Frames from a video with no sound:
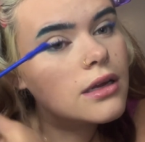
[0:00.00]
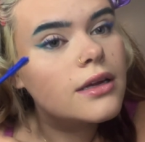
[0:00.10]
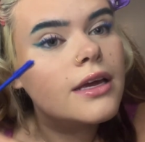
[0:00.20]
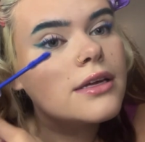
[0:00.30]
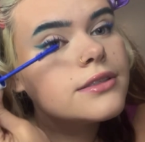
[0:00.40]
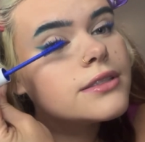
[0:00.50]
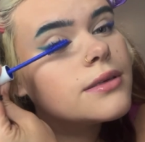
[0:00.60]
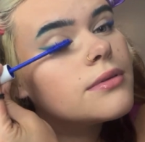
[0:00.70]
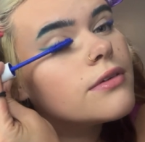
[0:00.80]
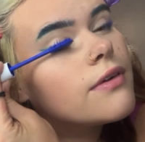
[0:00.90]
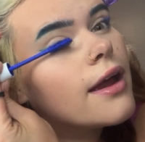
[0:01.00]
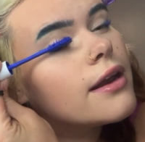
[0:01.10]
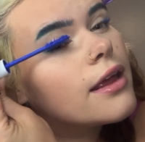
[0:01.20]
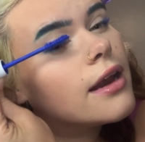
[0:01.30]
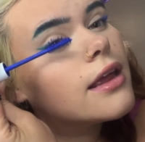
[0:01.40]
can't seem to
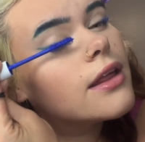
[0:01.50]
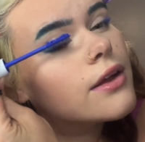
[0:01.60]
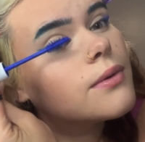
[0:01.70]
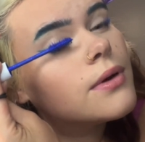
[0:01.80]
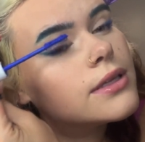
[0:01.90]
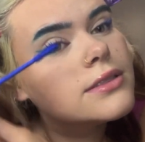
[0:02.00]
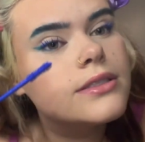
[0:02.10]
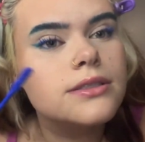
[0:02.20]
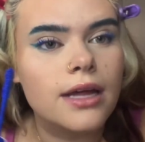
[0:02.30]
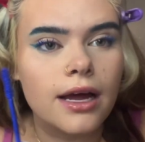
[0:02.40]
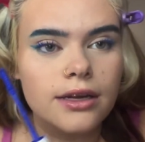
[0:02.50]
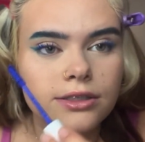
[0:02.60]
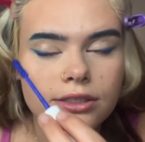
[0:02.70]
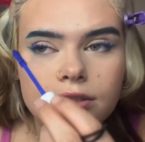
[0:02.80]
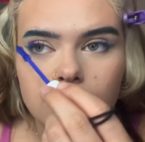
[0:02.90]
find any other ones that
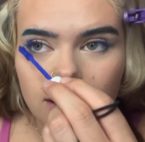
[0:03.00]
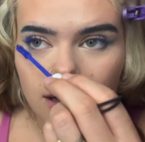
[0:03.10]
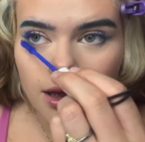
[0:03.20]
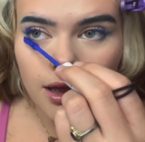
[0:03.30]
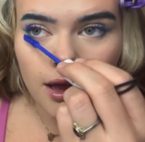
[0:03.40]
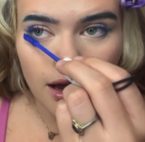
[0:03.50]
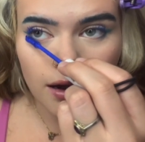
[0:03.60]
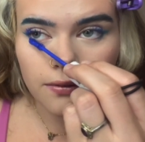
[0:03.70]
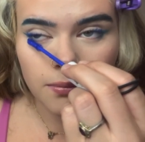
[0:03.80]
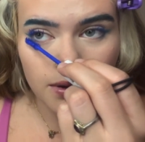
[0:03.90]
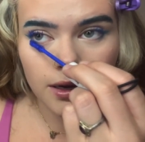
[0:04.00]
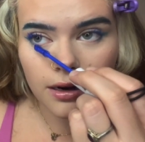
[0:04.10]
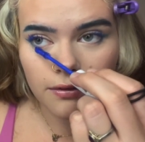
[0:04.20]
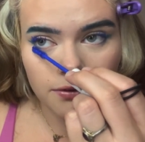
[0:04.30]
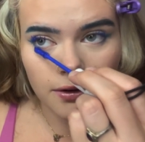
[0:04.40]
just have a big
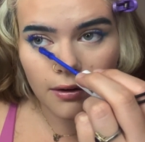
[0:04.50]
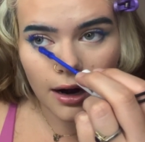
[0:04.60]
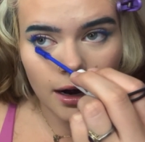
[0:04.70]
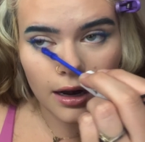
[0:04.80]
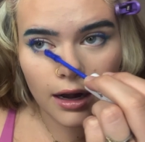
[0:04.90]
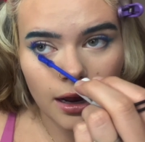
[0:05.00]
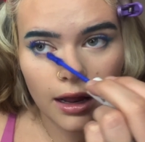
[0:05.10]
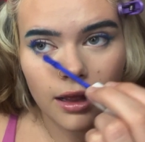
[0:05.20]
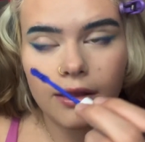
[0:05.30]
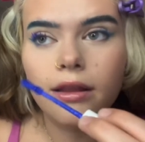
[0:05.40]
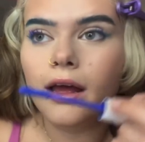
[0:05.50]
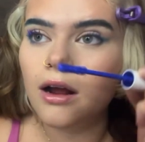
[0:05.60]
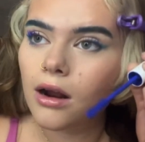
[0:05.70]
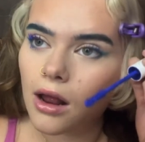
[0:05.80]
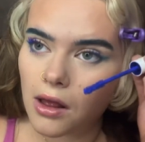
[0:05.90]
enough variety and
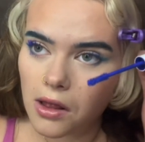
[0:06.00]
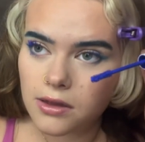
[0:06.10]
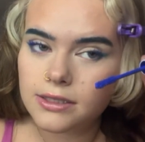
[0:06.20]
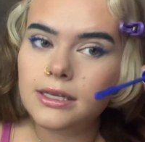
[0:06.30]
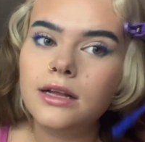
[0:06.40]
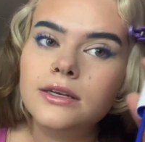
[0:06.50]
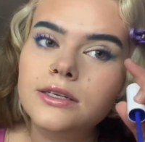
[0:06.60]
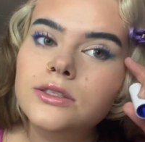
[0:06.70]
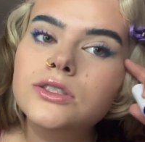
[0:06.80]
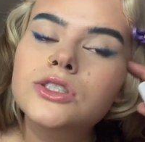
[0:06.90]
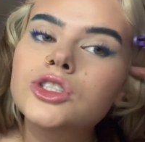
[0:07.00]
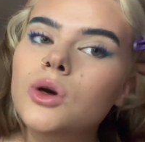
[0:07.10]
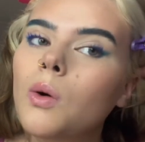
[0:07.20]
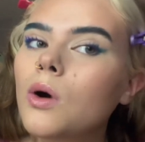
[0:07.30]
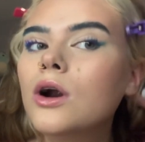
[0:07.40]
that sell it in
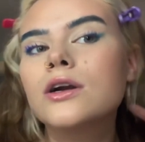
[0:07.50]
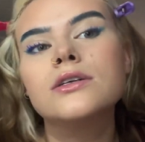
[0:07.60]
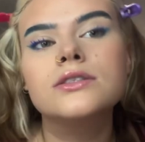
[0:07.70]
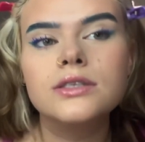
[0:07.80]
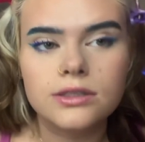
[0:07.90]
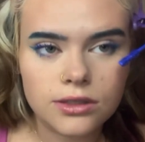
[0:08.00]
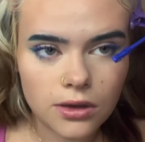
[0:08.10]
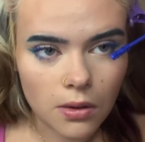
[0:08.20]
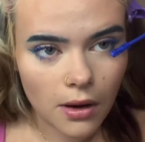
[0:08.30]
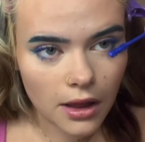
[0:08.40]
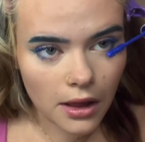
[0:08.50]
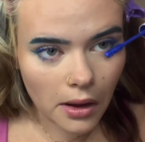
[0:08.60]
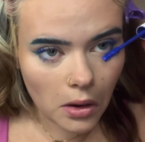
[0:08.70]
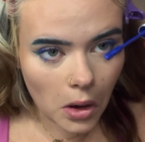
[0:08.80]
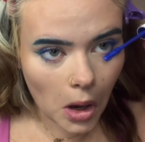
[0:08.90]
stores, because you know I
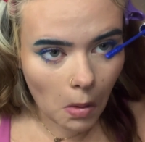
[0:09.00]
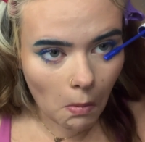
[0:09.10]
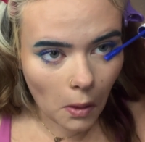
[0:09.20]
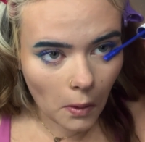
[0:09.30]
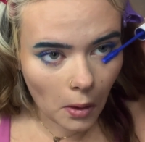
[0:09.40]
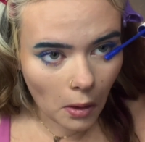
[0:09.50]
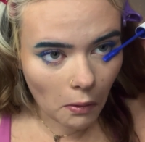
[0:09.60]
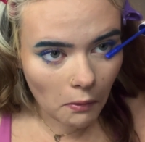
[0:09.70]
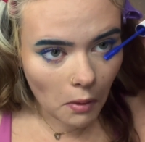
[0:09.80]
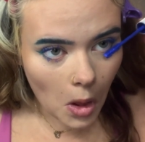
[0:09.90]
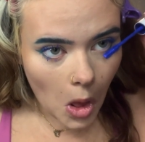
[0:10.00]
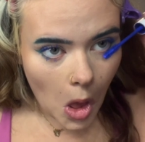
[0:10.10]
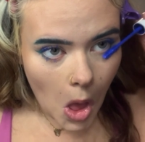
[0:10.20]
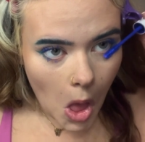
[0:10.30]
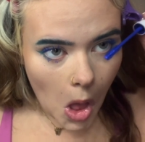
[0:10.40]
like to get my stuff
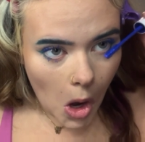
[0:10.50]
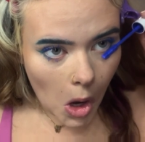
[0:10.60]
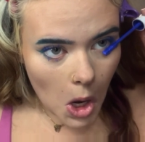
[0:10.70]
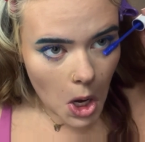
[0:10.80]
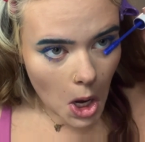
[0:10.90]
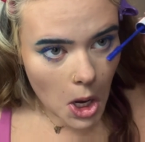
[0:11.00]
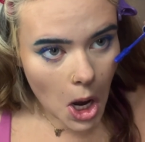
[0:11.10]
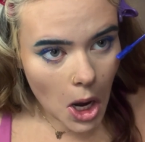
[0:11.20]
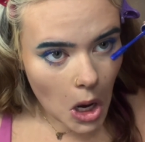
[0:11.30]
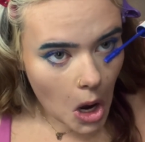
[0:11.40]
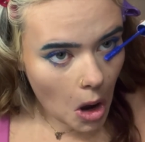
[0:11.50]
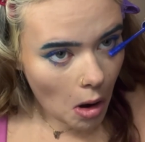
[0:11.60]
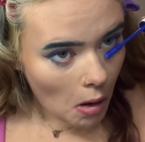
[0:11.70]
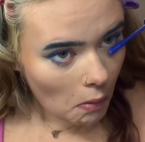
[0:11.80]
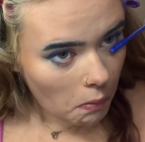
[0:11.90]
that
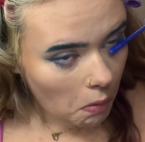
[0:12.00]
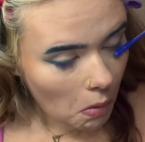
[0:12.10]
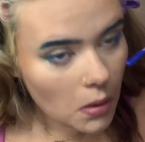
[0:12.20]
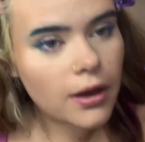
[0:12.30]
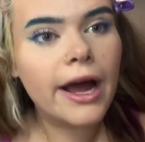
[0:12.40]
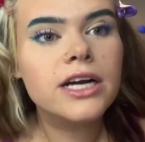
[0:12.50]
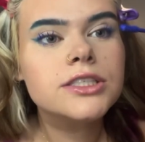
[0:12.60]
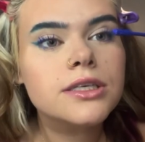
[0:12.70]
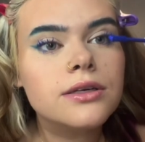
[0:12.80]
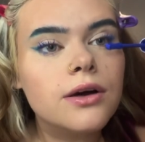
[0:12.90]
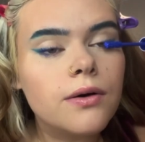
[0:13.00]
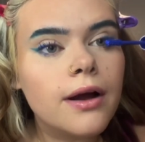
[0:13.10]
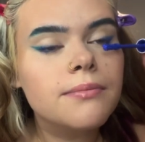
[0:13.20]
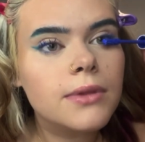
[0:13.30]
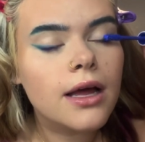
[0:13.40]
actually no,
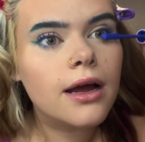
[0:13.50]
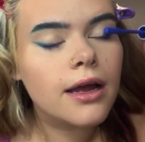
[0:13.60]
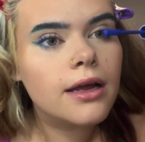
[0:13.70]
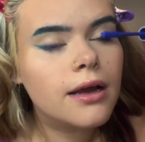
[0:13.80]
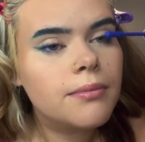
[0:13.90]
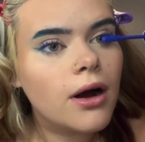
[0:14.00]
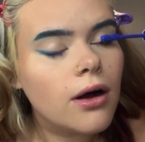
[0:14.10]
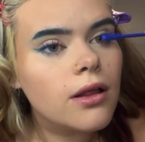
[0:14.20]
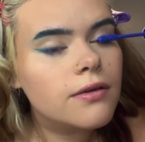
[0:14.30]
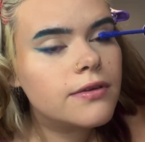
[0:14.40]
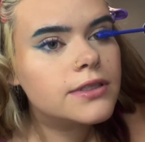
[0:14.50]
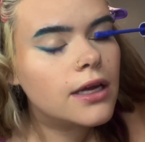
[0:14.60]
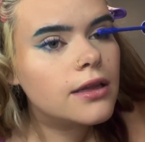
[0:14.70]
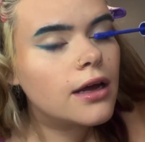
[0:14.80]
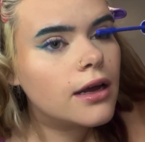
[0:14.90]
I'm lying. I bought all of this
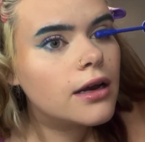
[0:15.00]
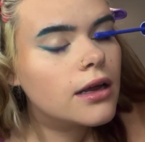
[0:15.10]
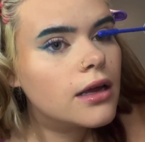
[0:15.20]
online.